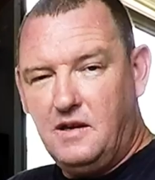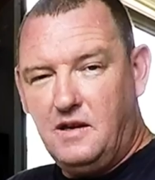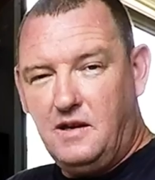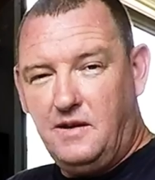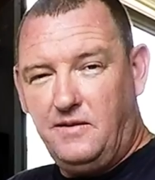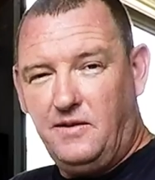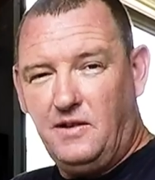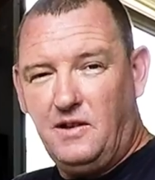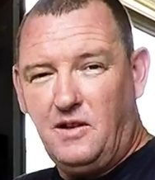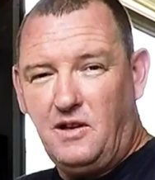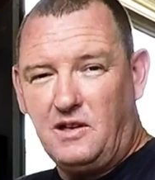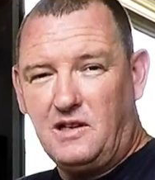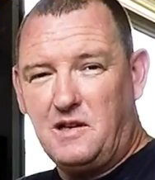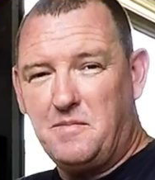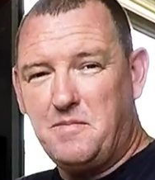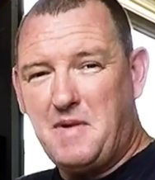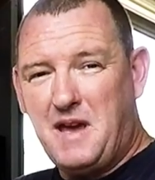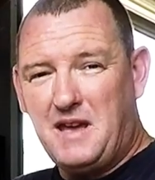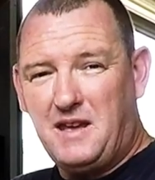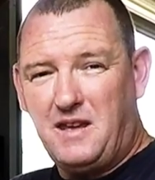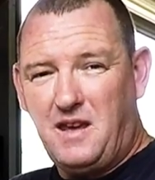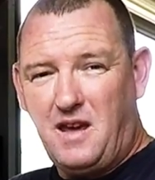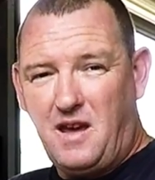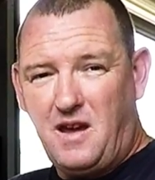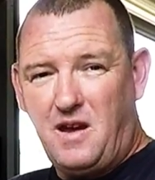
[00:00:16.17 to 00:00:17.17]
if you like to
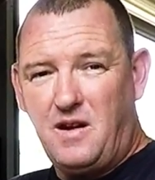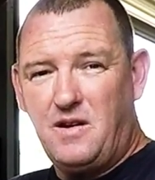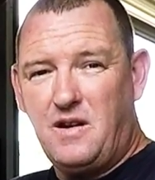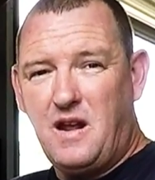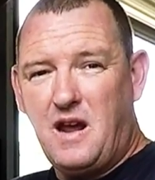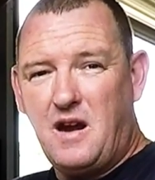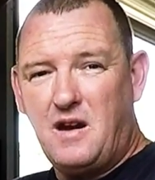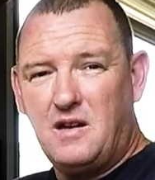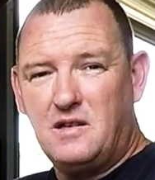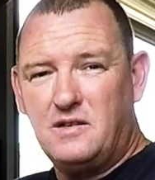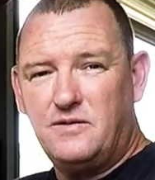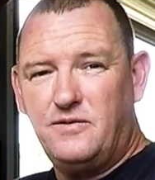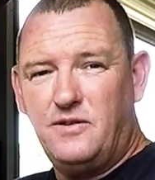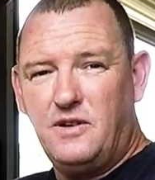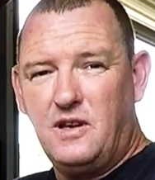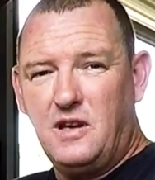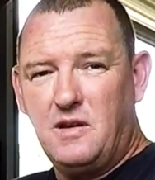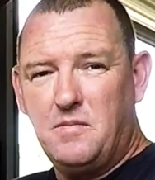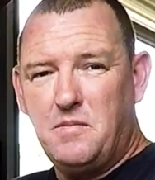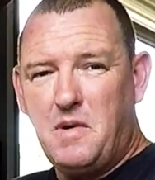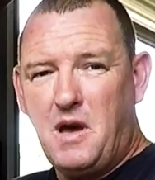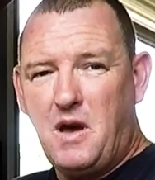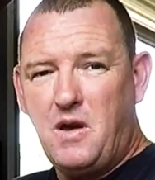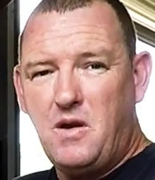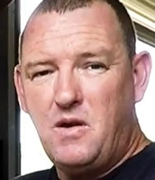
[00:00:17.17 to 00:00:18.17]
make your own arrows for your
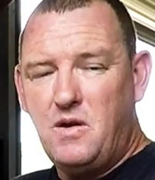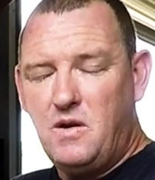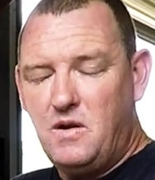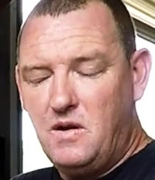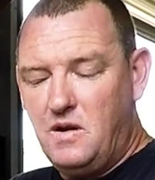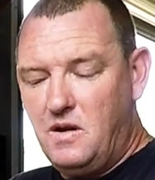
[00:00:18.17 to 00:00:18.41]
bow.